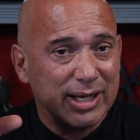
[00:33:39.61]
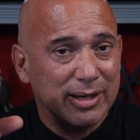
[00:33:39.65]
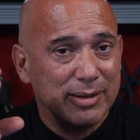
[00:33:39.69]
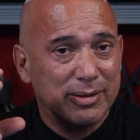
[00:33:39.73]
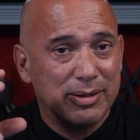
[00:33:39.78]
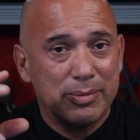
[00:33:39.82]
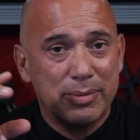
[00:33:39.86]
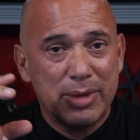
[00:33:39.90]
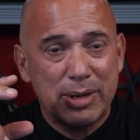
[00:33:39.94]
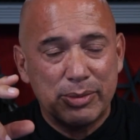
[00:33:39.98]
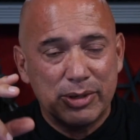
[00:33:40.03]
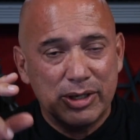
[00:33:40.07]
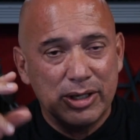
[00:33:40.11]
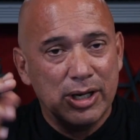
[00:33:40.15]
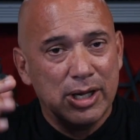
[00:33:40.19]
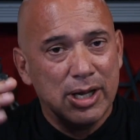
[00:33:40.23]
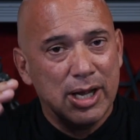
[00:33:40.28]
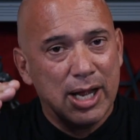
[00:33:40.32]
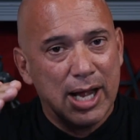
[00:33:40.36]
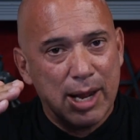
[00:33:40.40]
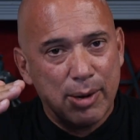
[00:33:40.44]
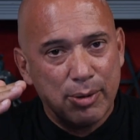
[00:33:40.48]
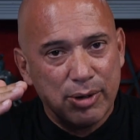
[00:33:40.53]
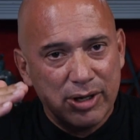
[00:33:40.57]
And maybe
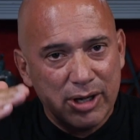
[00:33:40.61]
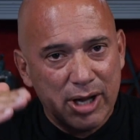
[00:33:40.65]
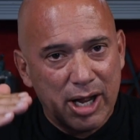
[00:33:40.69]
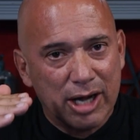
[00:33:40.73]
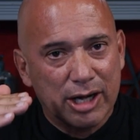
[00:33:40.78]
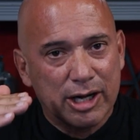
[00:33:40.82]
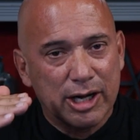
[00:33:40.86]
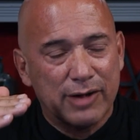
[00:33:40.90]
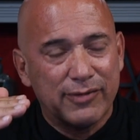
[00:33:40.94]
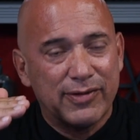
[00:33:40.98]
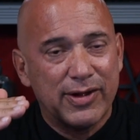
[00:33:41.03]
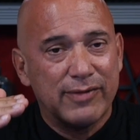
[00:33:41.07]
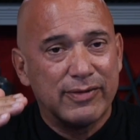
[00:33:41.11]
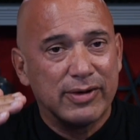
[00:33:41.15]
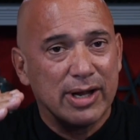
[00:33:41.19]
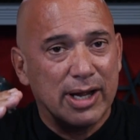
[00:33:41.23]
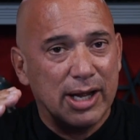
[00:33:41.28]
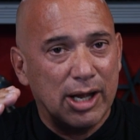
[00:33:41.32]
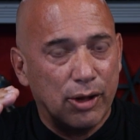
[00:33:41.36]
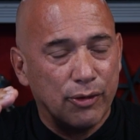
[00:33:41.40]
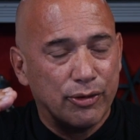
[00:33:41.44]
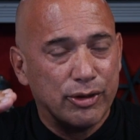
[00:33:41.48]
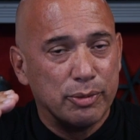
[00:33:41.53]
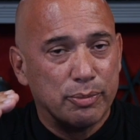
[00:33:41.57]
I would knock off having a
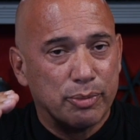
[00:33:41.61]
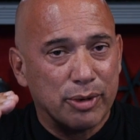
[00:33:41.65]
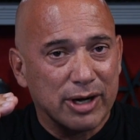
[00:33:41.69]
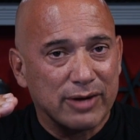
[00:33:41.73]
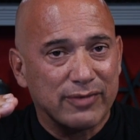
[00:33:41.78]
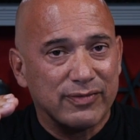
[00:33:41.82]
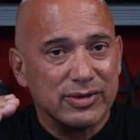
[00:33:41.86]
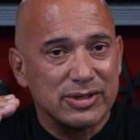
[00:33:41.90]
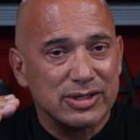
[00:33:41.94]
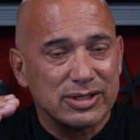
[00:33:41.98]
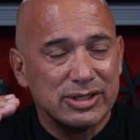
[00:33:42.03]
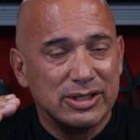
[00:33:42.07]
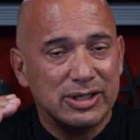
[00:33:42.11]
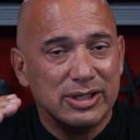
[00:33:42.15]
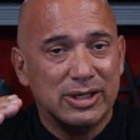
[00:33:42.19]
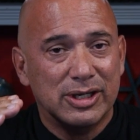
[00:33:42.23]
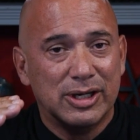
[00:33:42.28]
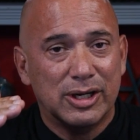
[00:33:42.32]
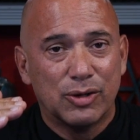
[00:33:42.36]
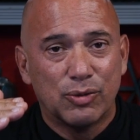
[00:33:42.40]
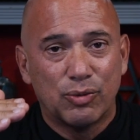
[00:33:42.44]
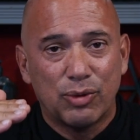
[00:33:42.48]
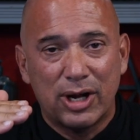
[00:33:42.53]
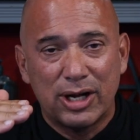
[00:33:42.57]
healthy breakfast,
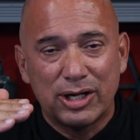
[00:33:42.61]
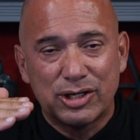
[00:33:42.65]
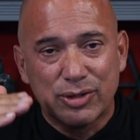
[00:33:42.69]
right?